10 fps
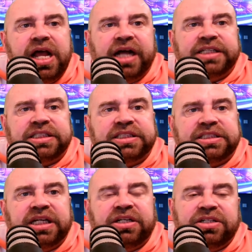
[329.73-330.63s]
as the
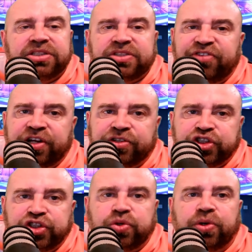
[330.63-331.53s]
Senators fell
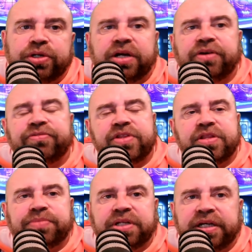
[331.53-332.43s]
short of the
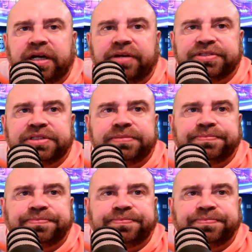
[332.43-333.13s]
playoffs.